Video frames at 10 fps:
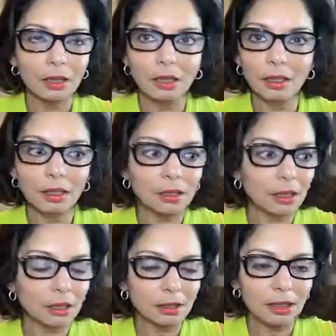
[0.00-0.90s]
it's
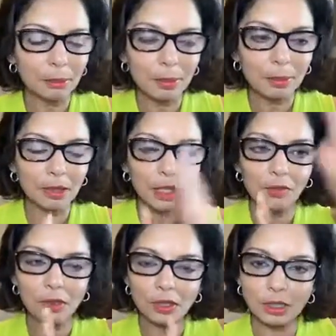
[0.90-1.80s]
like some people give
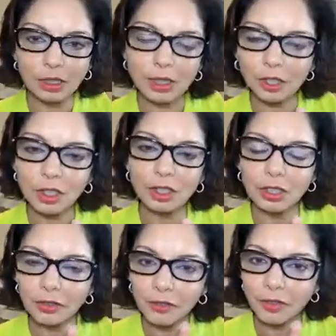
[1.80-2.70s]
you such a
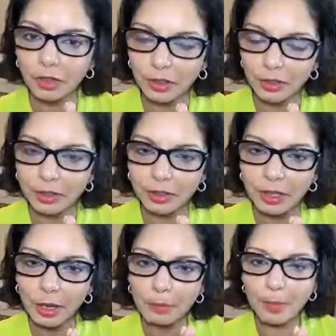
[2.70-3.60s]
diverse
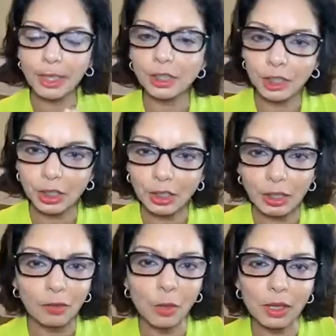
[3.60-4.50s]
picture
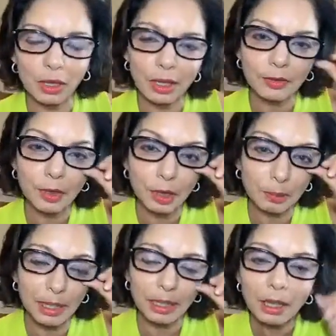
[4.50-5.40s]
of what life could
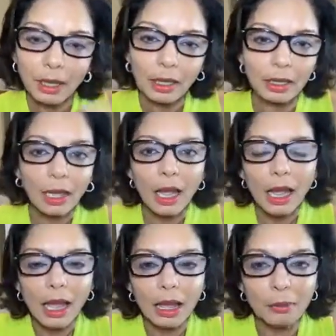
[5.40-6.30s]
be like,
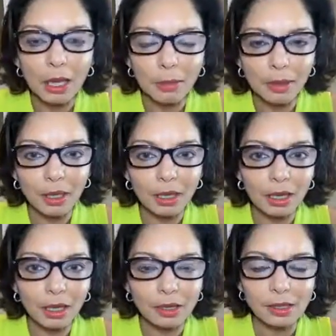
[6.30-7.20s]
and maybe
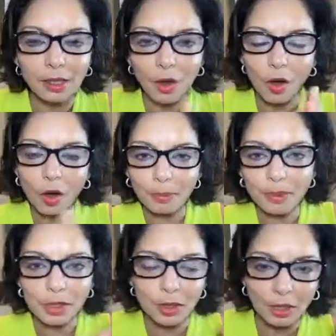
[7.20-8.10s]
it's an
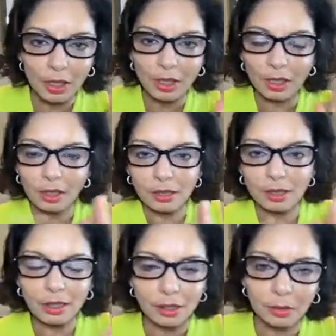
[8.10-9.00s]
opportunity to
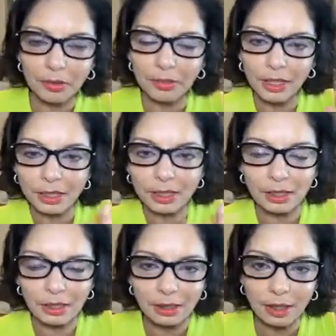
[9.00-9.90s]
see the reflection
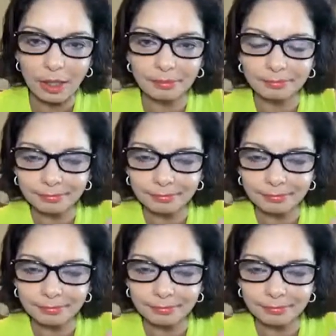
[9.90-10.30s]
and say,